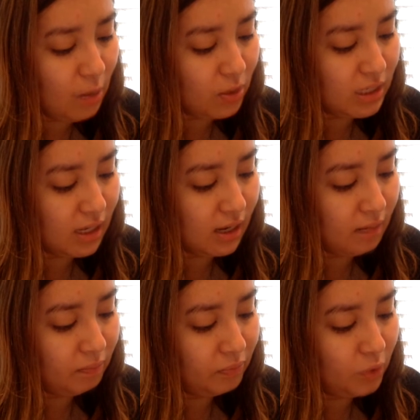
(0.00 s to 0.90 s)
as they were
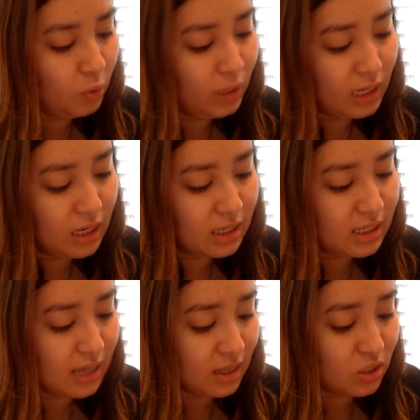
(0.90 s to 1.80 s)
done, or when he
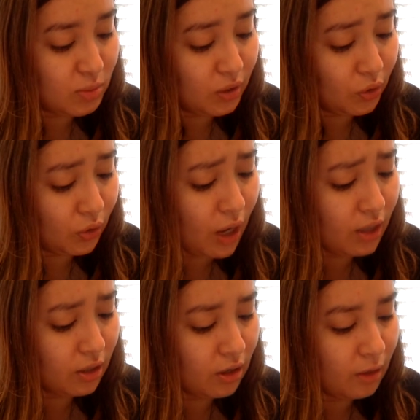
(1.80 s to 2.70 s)
could stand the smell no
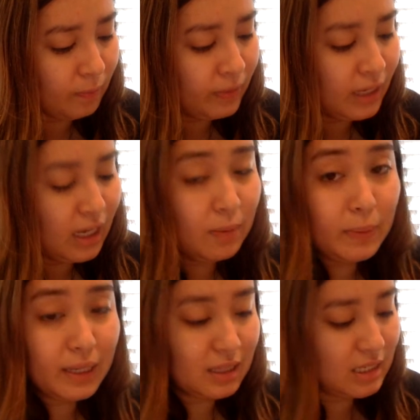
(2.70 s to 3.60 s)
longer,
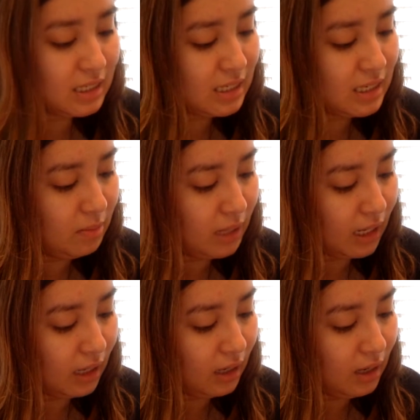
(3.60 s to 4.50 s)
he picked the
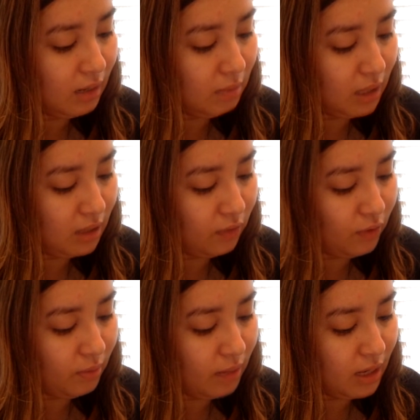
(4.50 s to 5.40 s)
steaming
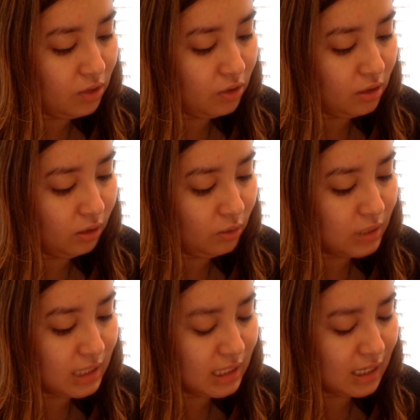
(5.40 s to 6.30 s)
meat from under the
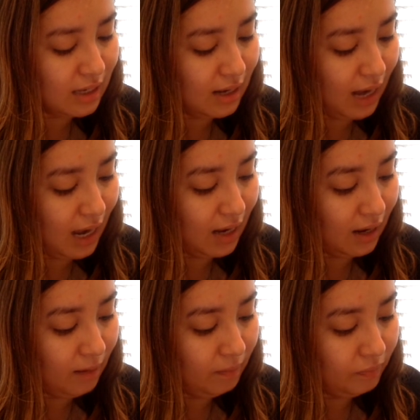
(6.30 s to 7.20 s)
loosened skin and
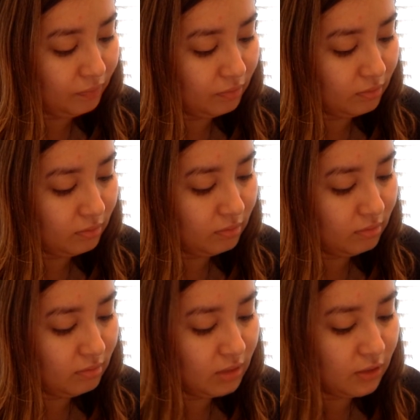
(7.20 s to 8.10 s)
ate it.
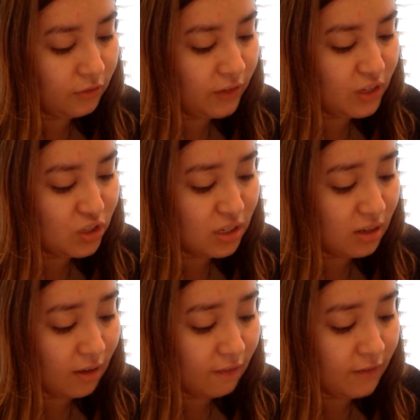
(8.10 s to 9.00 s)
But the
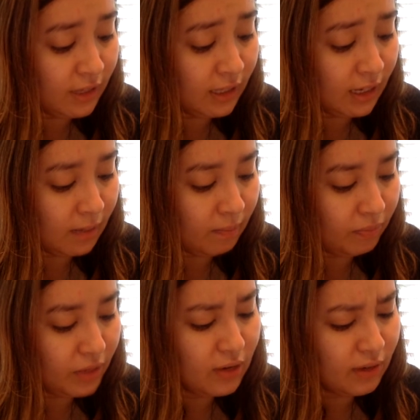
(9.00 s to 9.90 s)
fish did not fill
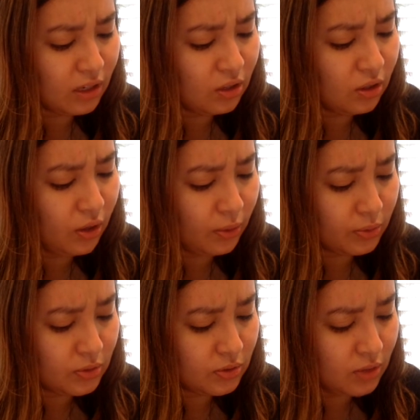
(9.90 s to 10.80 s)
him, not even
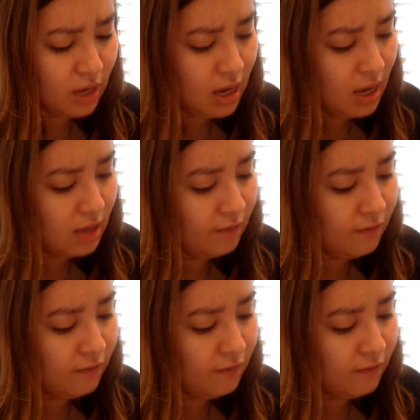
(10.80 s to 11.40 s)
close.